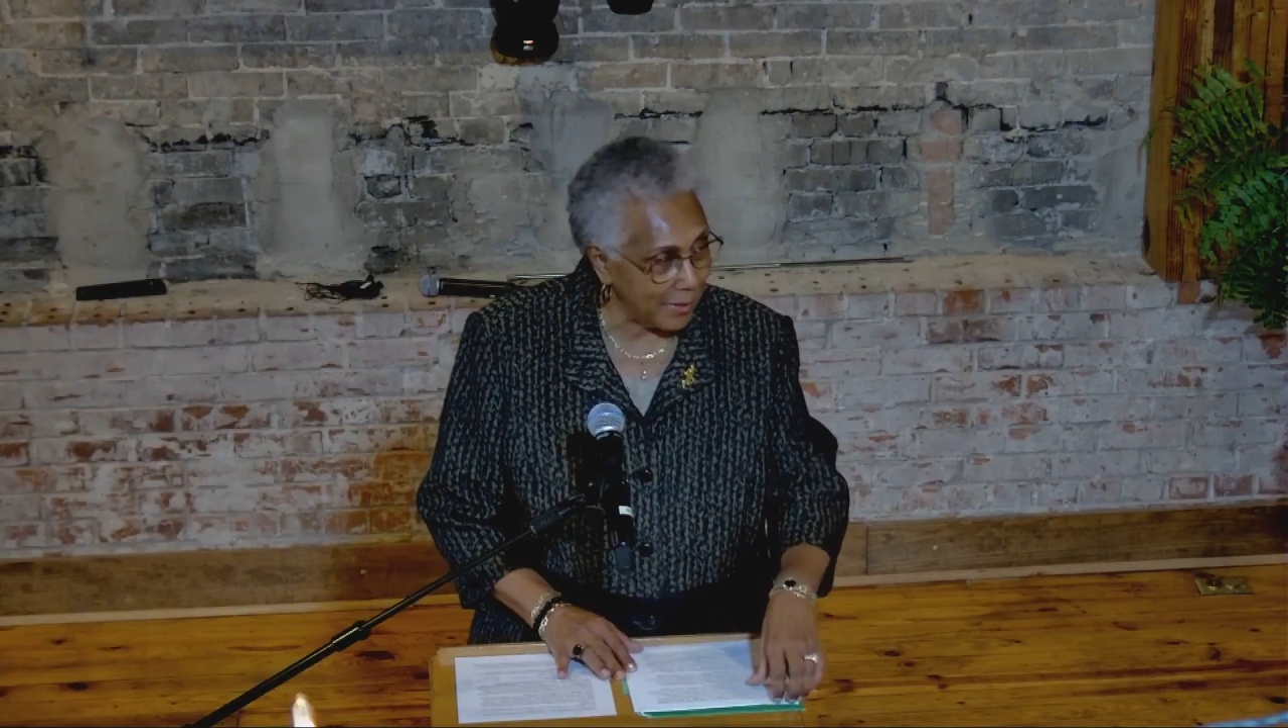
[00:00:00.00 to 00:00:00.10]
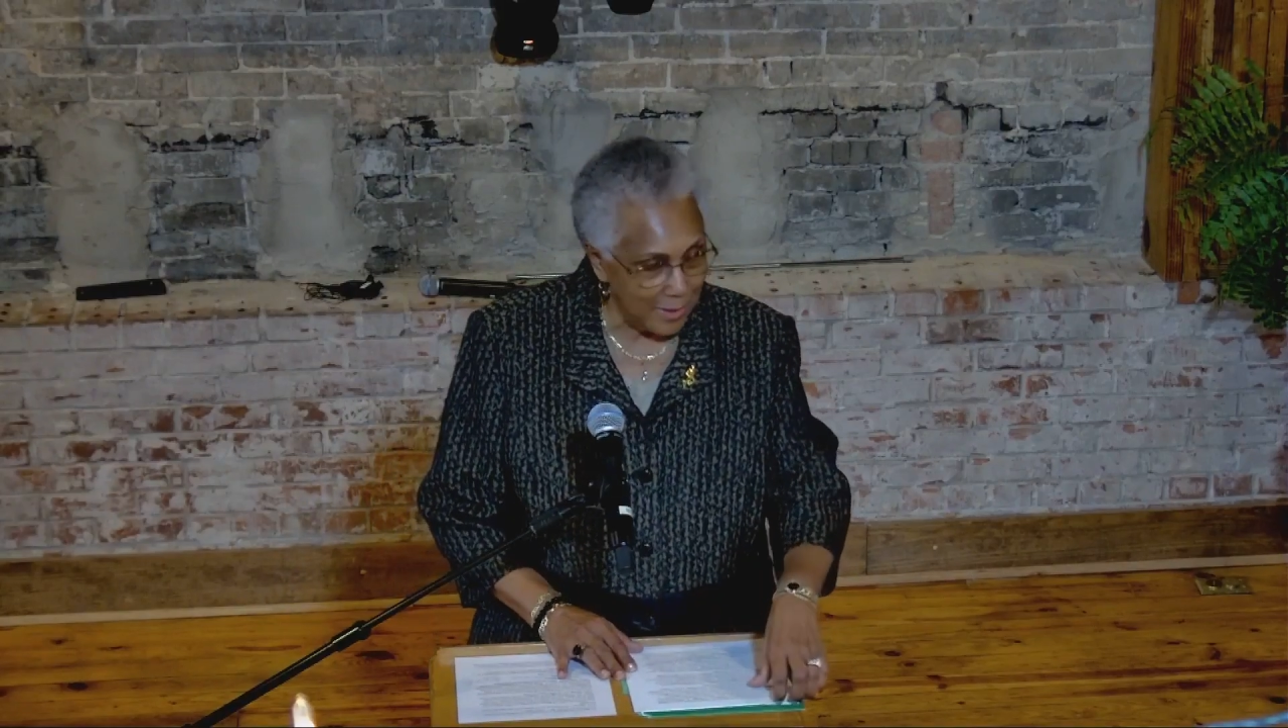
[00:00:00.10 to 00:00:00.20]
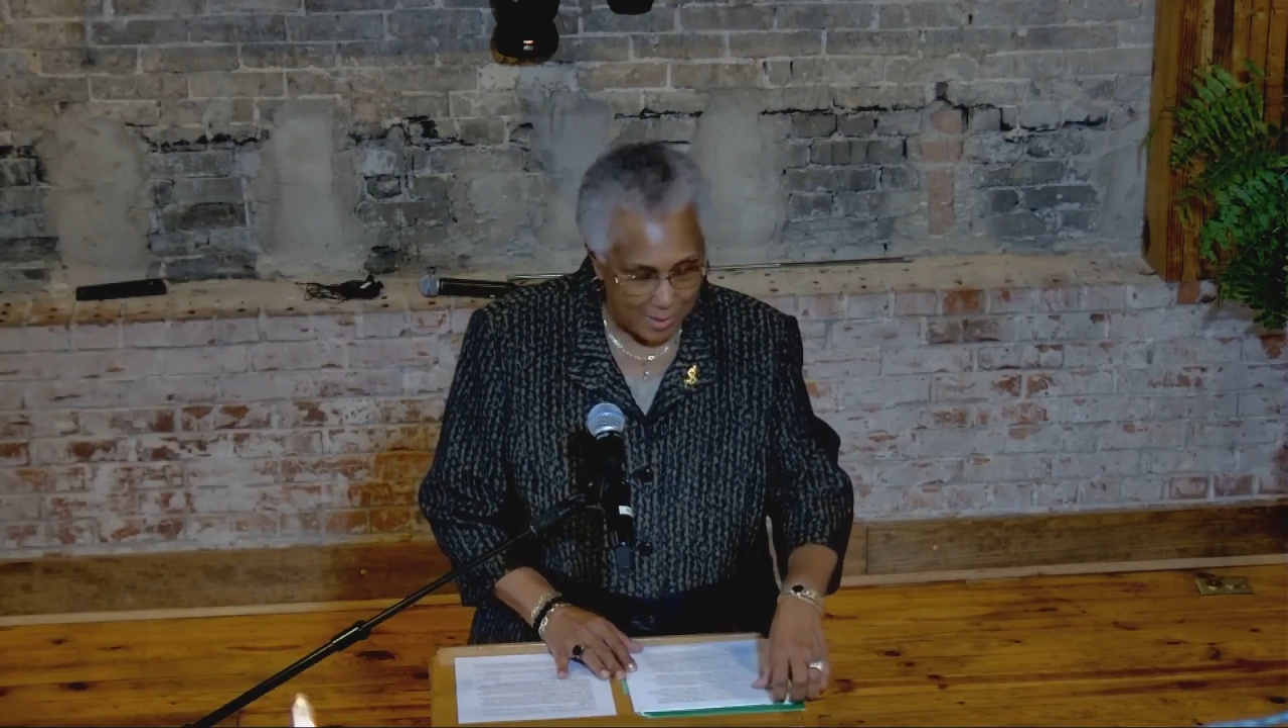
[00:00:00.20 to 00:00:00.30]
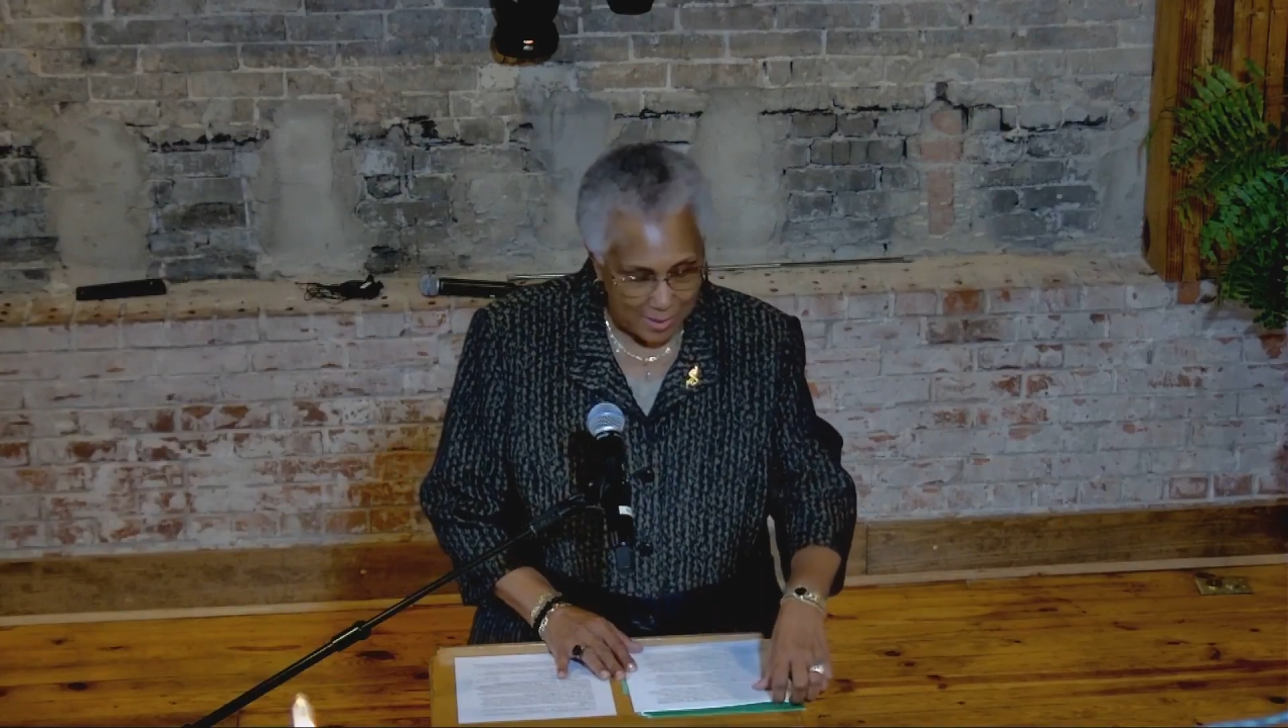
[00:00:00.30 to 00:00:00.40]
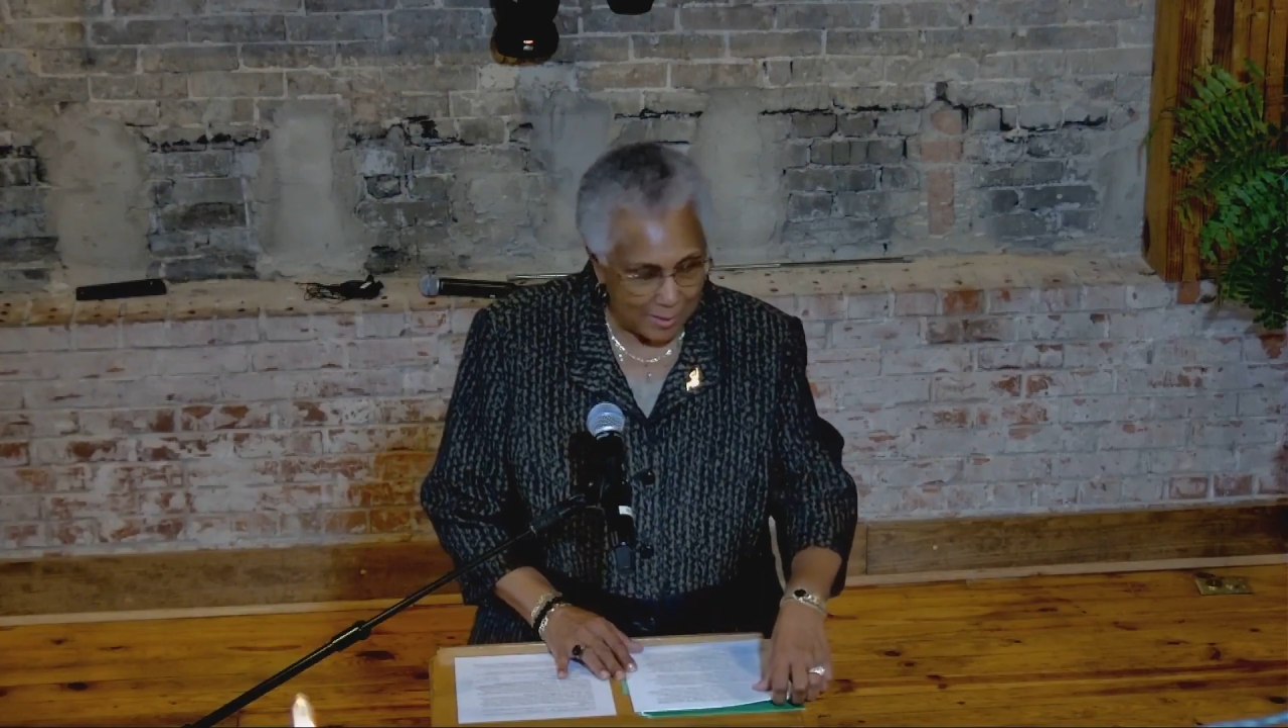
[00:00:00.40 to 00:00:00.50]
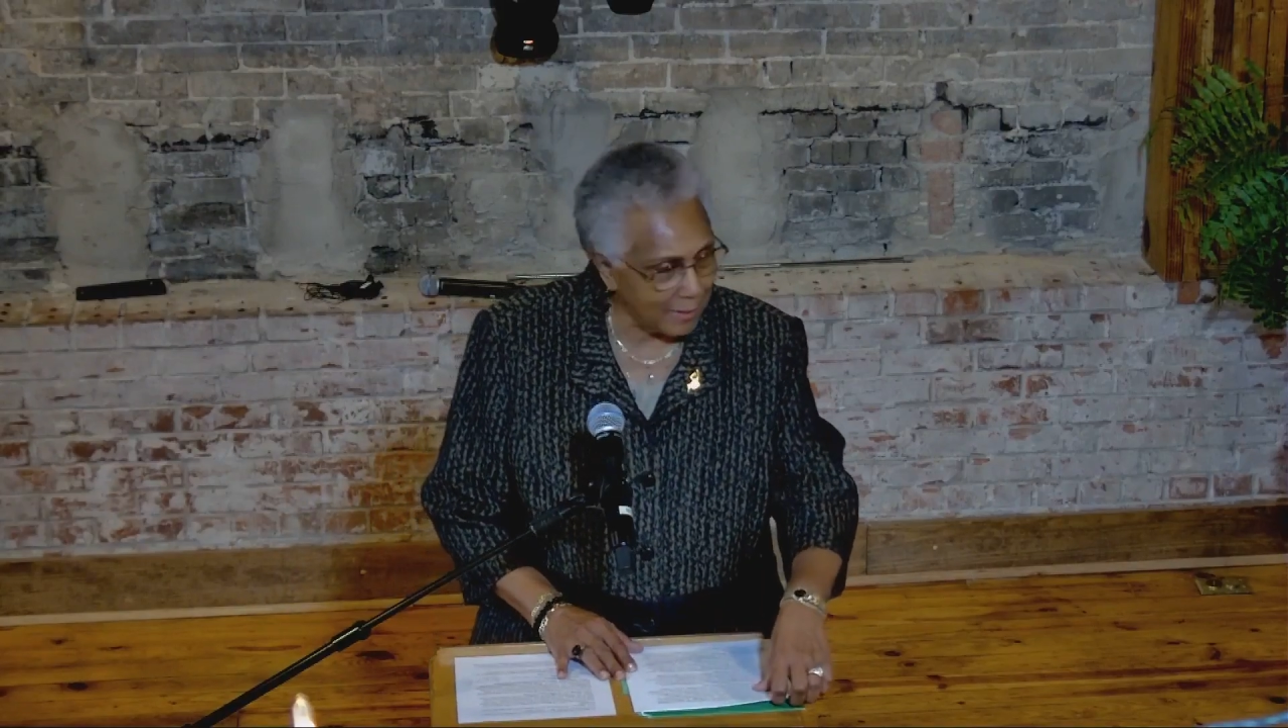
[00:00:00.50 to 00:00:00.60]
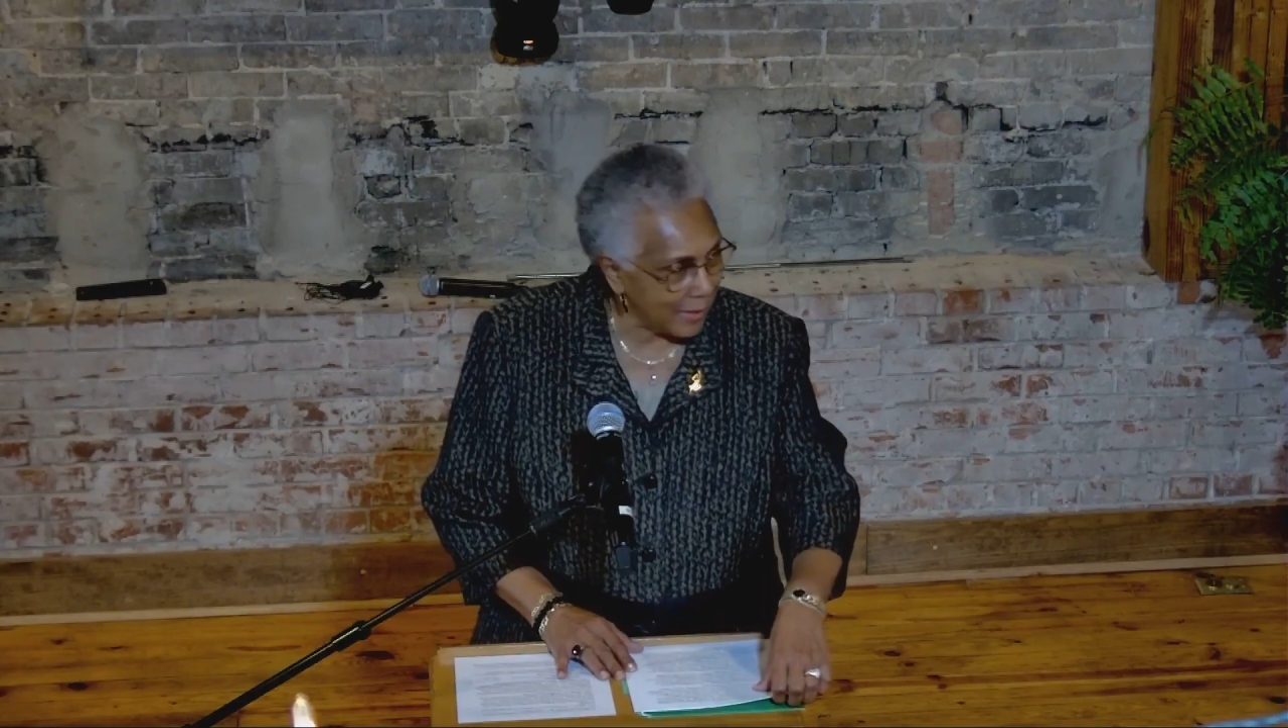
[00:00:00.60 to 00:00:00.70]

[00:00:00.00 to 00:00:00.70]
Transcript: And thank